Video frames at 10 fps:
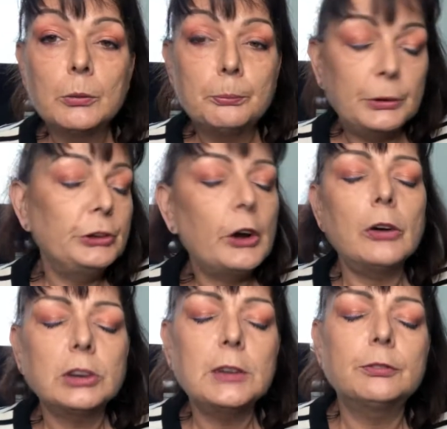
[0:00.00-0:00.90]
But you
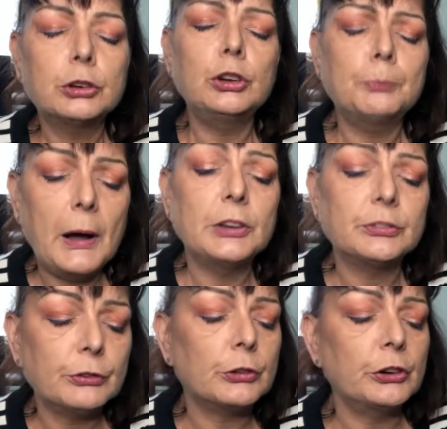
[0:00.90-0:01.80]
don't give
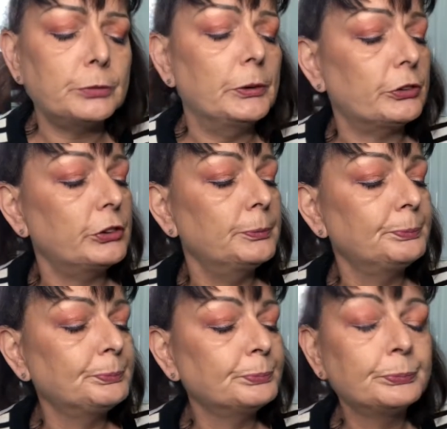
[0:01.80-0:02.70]
toothpaste for Christmas.
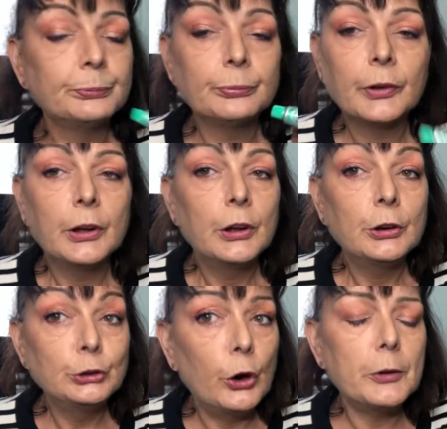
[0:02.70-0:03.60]

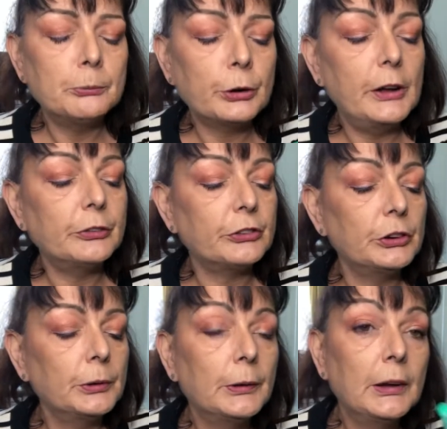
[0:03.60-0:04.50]
Not impressed.
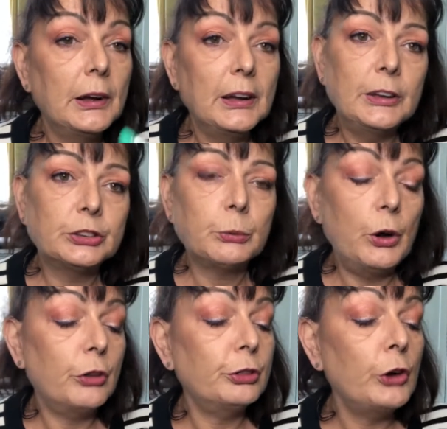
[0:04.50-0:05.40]
It's
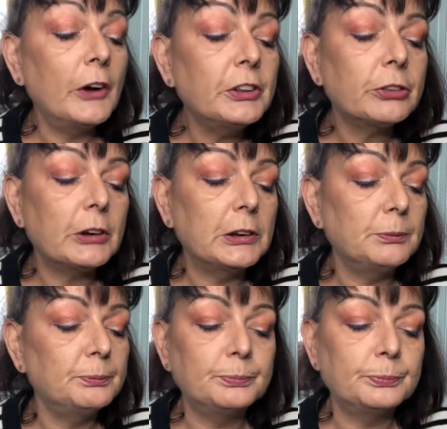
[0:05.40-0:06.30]
worth 93
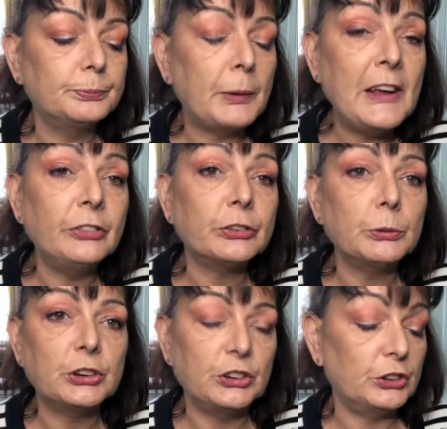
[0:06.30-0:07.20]
pence,
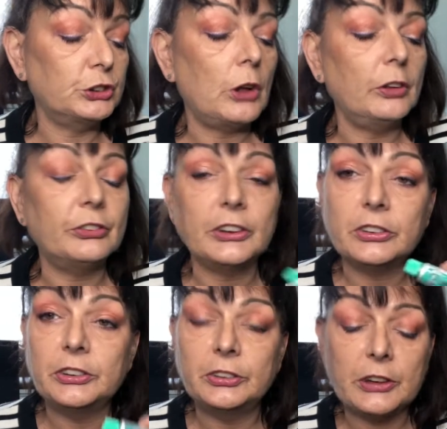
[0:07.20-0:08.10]
which is
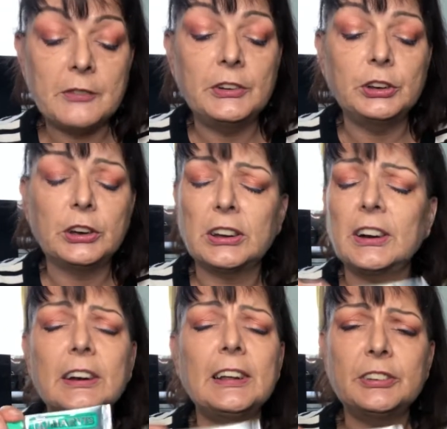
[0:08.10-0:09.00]
$1.67. You could
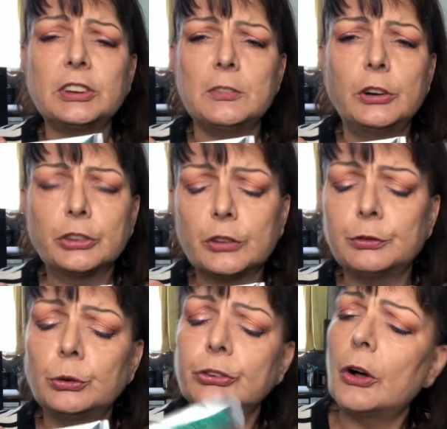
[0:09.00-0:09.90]
at least given us a
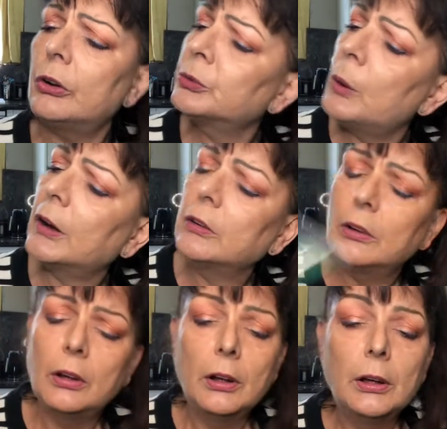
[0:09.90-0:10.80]
full-size one.
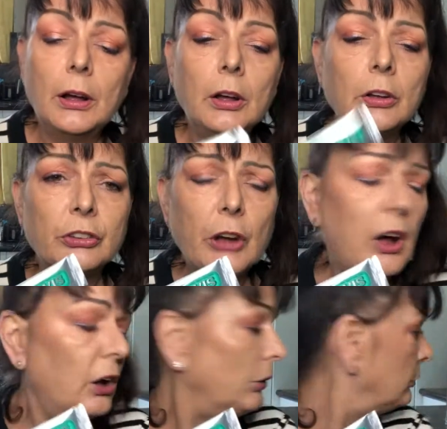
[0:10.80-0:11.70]

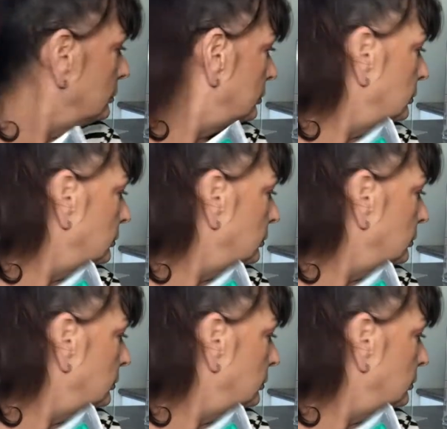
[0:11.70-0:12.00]
So